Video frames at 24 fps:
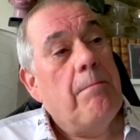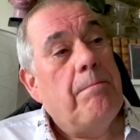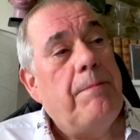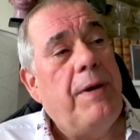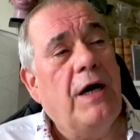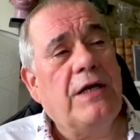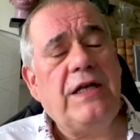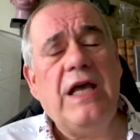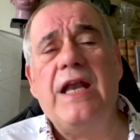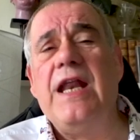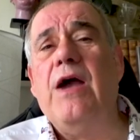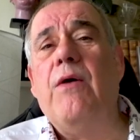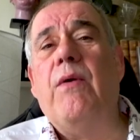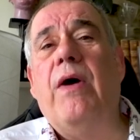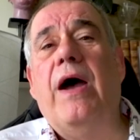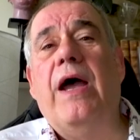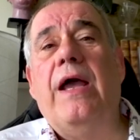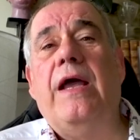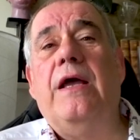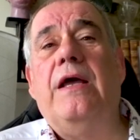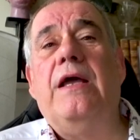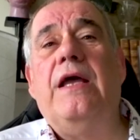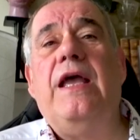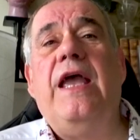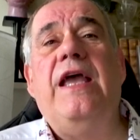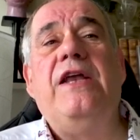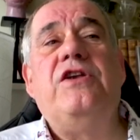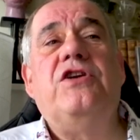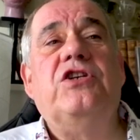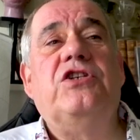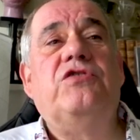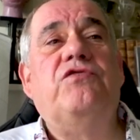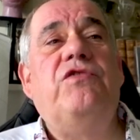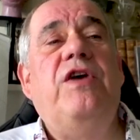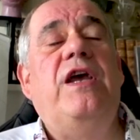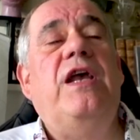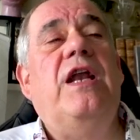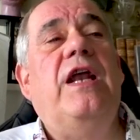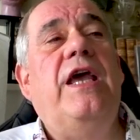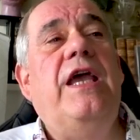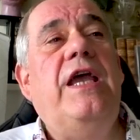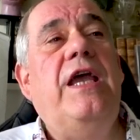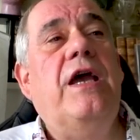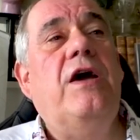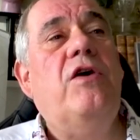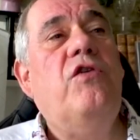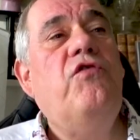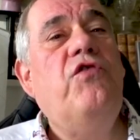But anyway, it just really
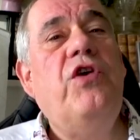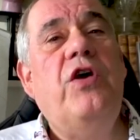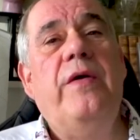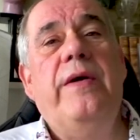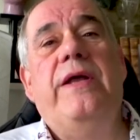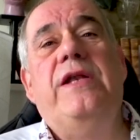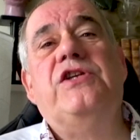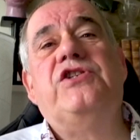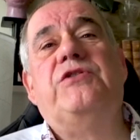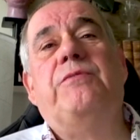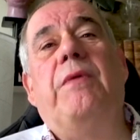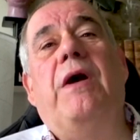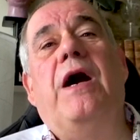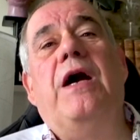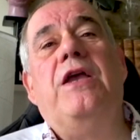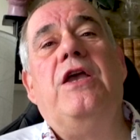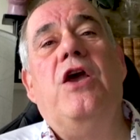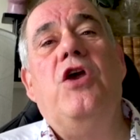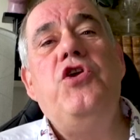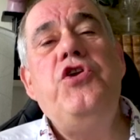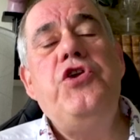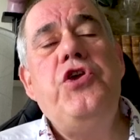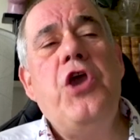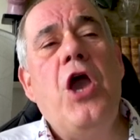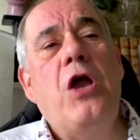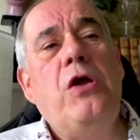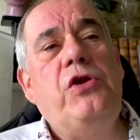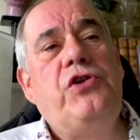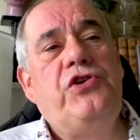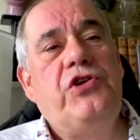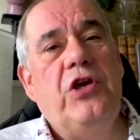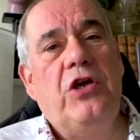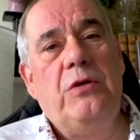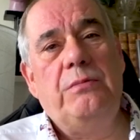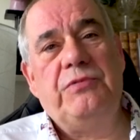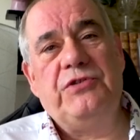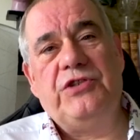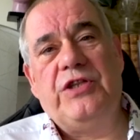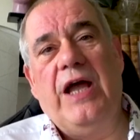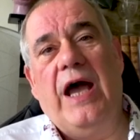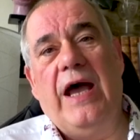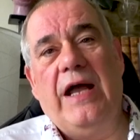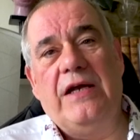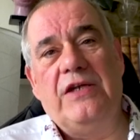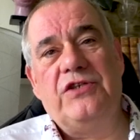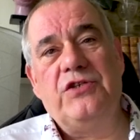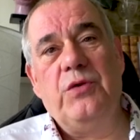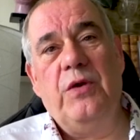ruins my YouTube
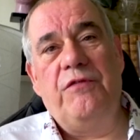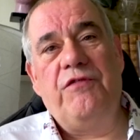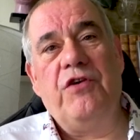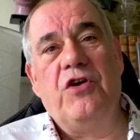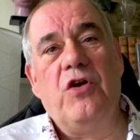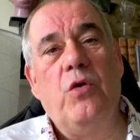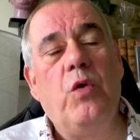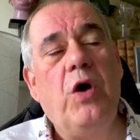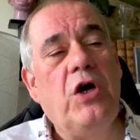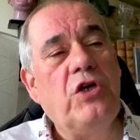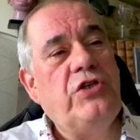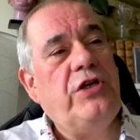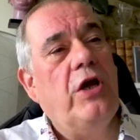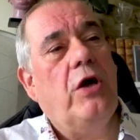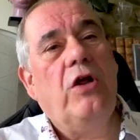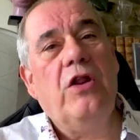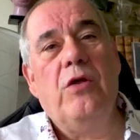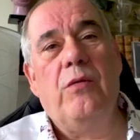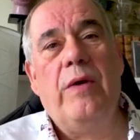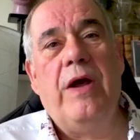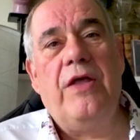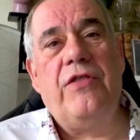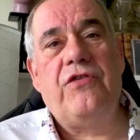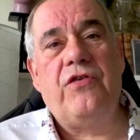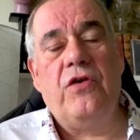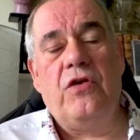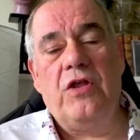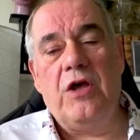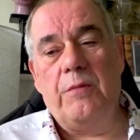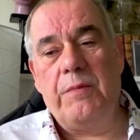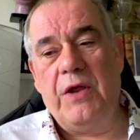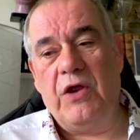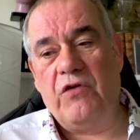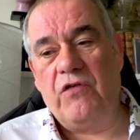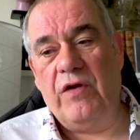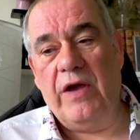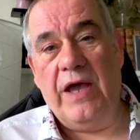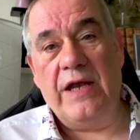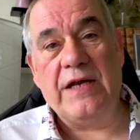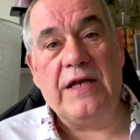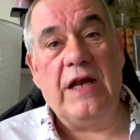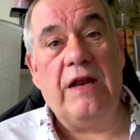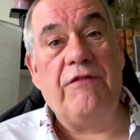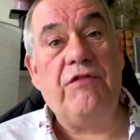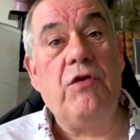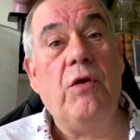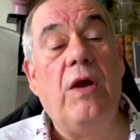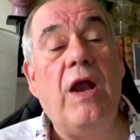stats. So if you can watch it all the way through, that'd be great.
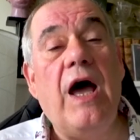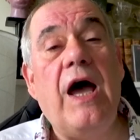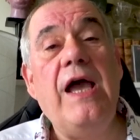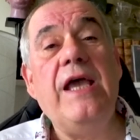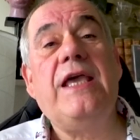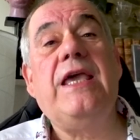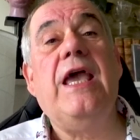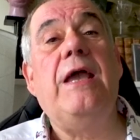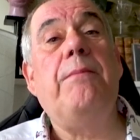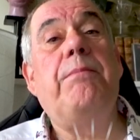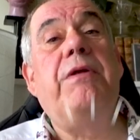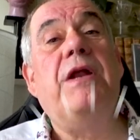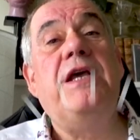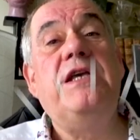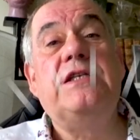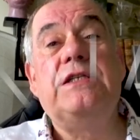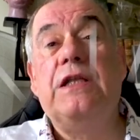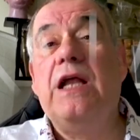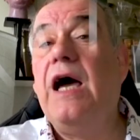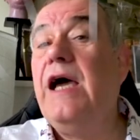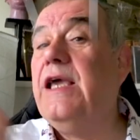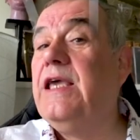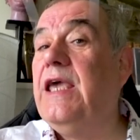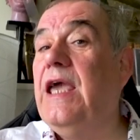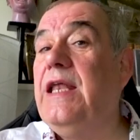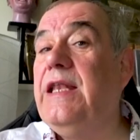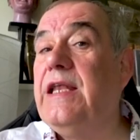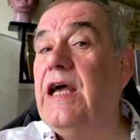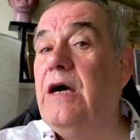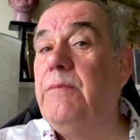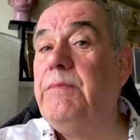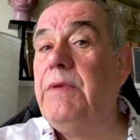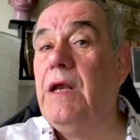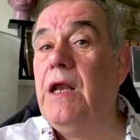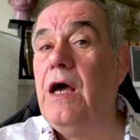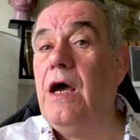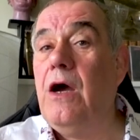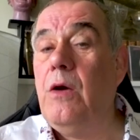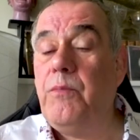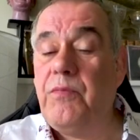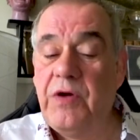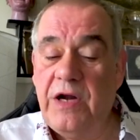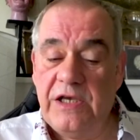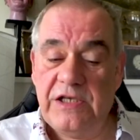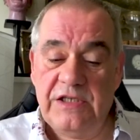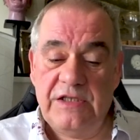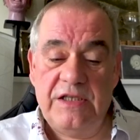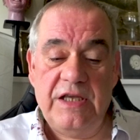And if you like it, please like it down below.
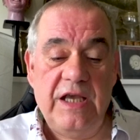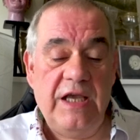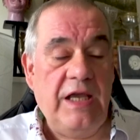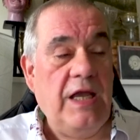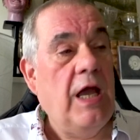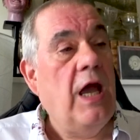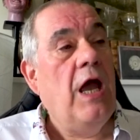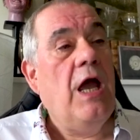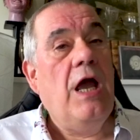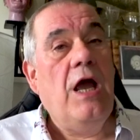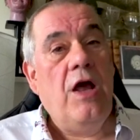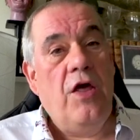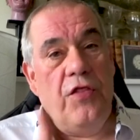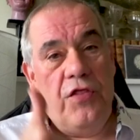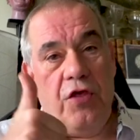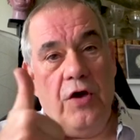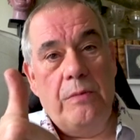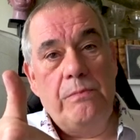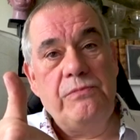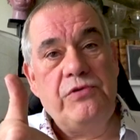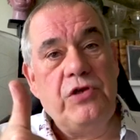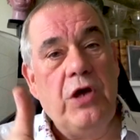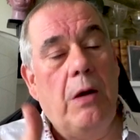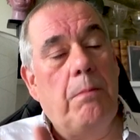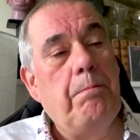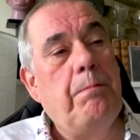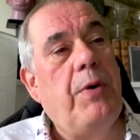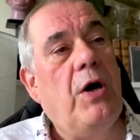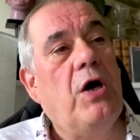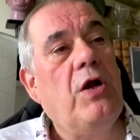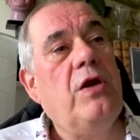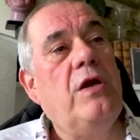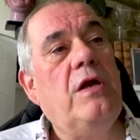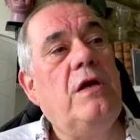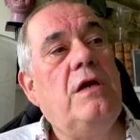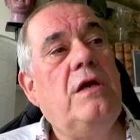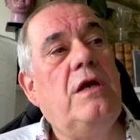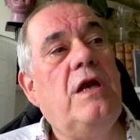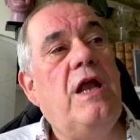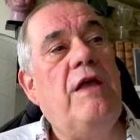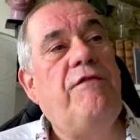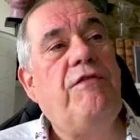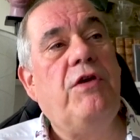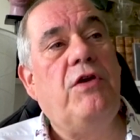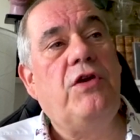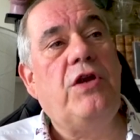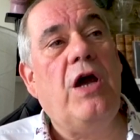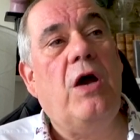Press the thumbs up button.
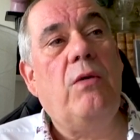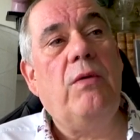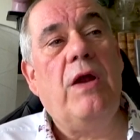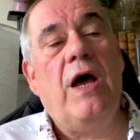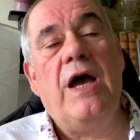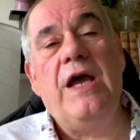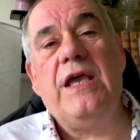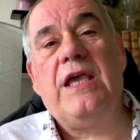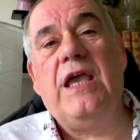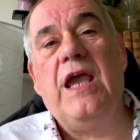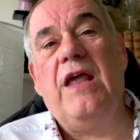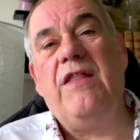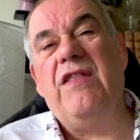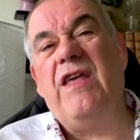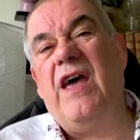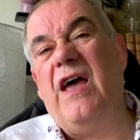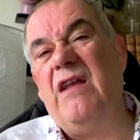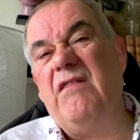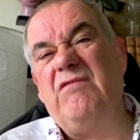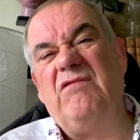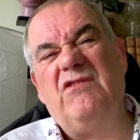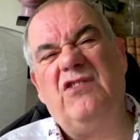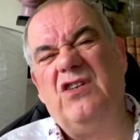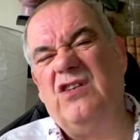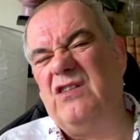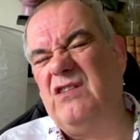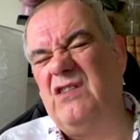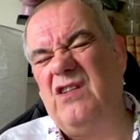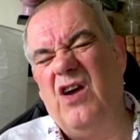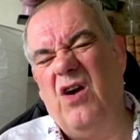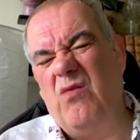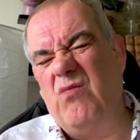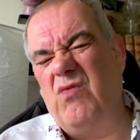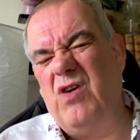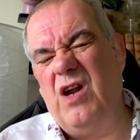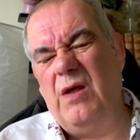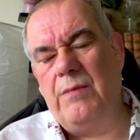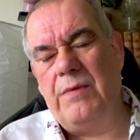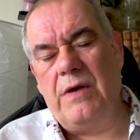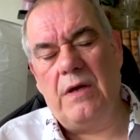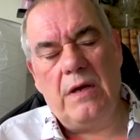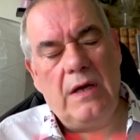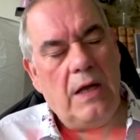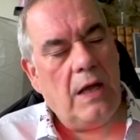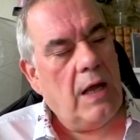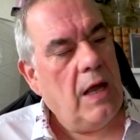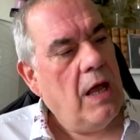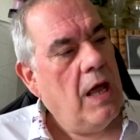If you don't like it, then just don't worry
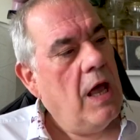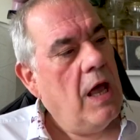about it.